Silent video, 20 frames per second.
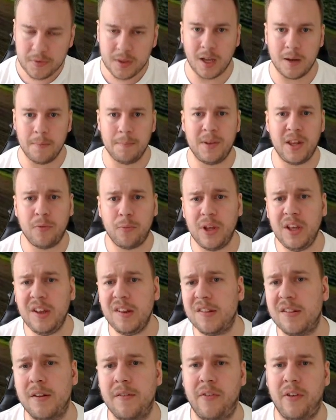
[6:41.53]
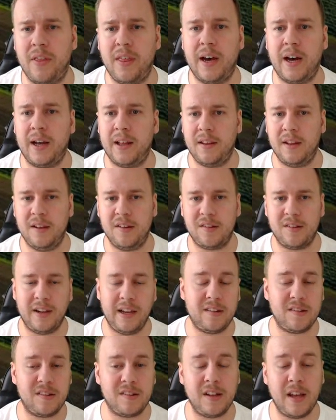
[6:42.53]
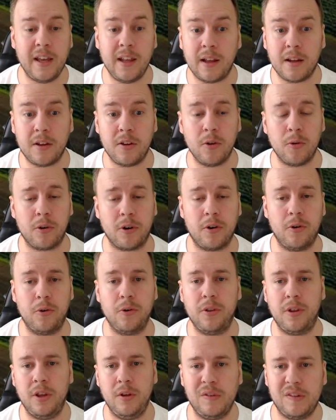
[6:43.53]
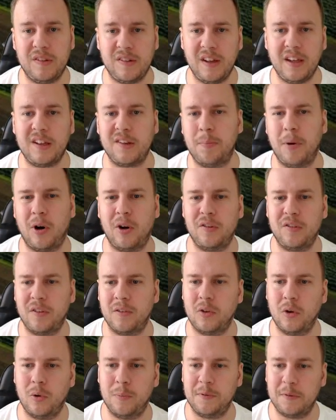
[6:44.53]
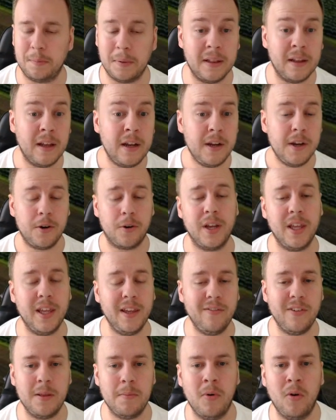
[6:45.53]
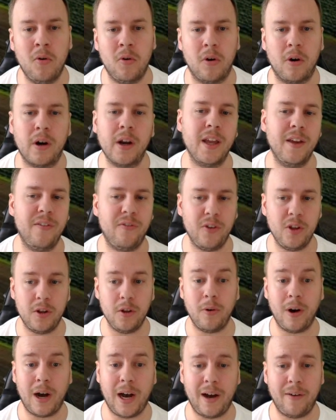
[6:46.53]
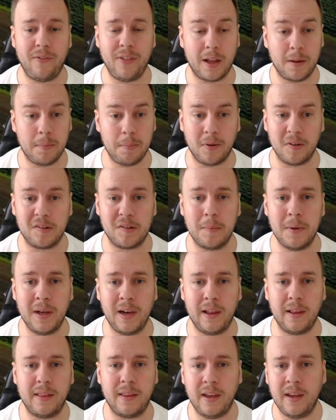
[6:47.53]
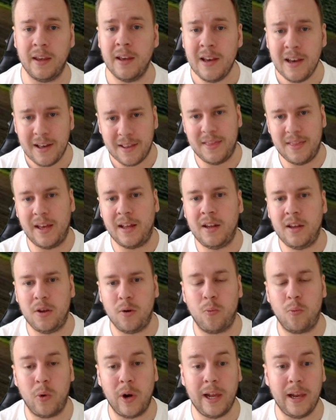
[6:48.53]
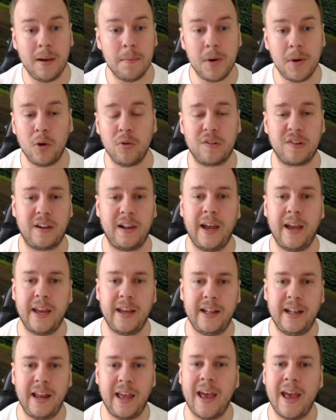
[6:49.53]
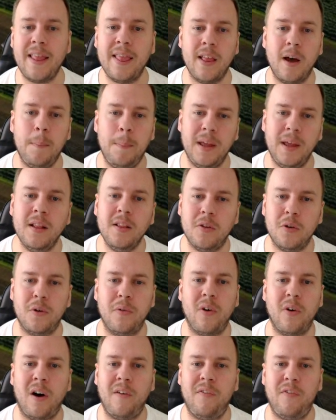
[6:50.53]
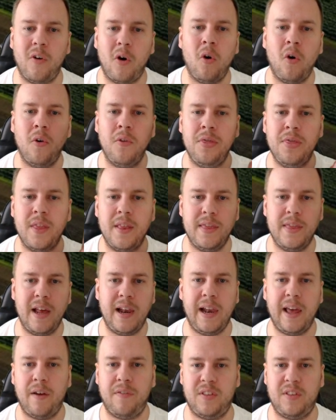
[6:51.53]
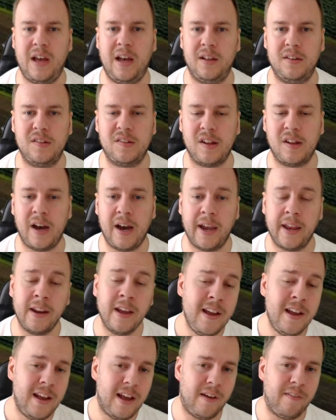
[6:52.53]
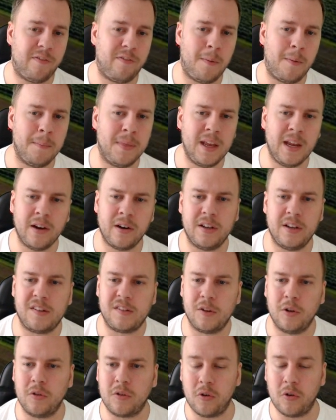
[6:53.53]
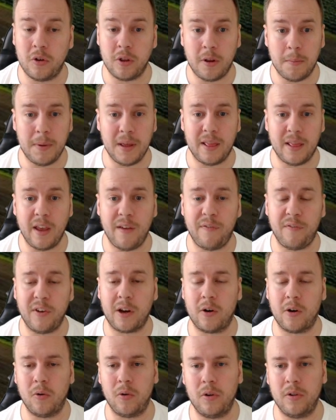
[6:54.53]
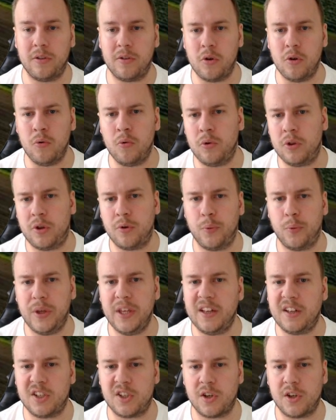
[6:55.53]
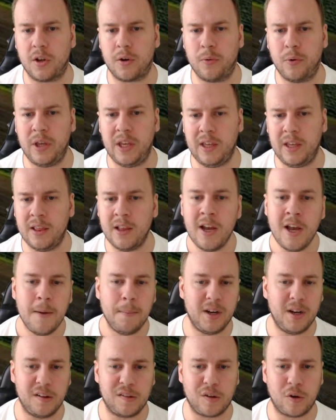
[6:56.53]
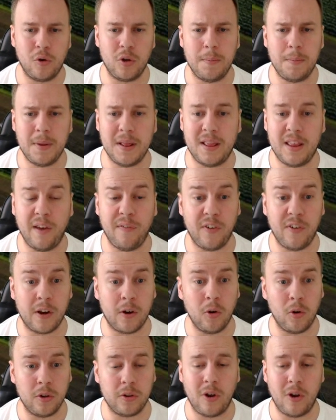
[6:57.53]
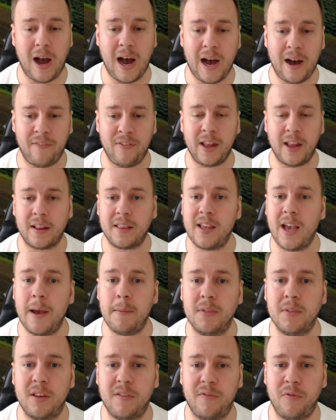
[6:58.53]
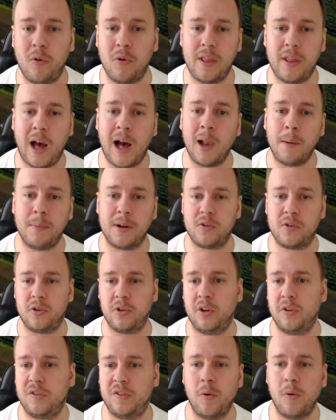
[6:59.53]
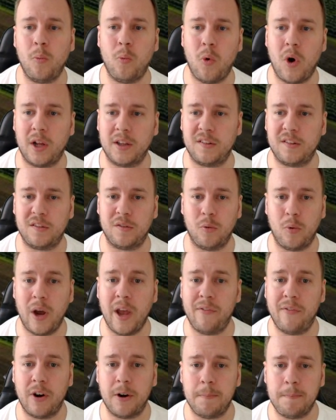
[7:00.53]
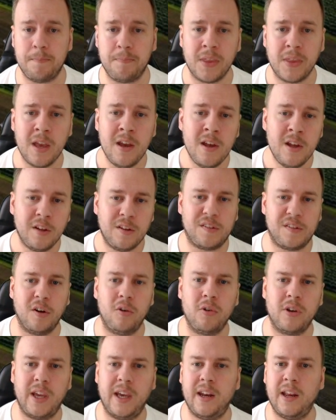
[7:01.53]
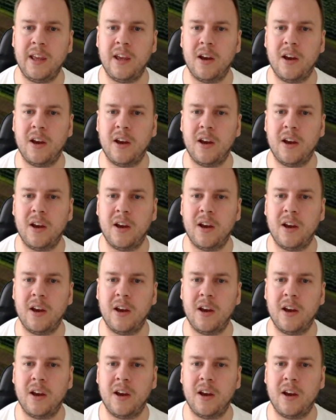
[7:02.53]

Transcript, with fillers: the reason for that is let's say that you are going to use six bars of topspin or even more if you do have that possibility then you will most likely end up into the rough on the left hand side and from there it's not going to be difficult to to reach the green but it's going to be difficult to have an attempt for the albatross whatsoever so getting